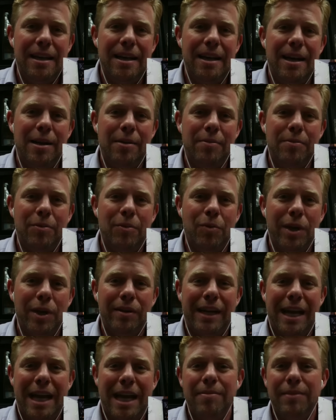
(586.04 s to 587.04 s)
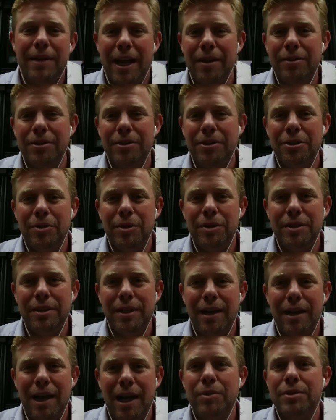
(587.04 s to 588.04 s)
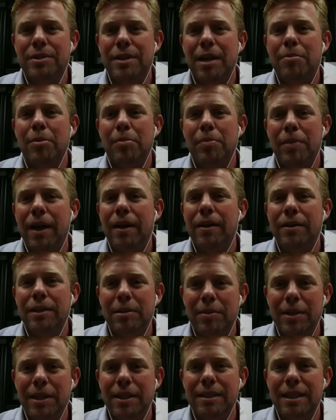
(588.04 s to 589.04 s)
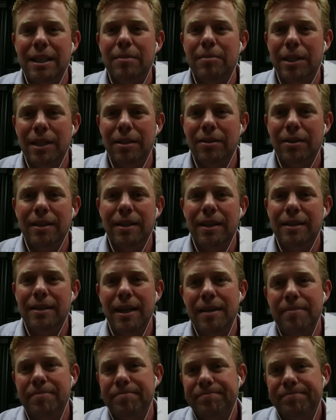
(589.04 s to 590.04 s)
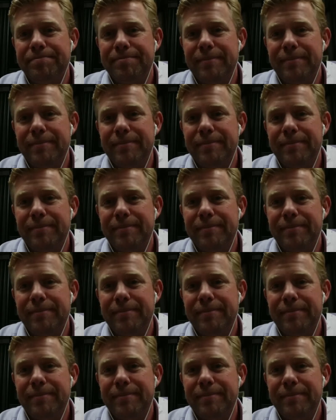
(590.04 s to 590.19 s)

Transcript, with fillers: What it came down to is that I was not prepared to be a team leader at that time.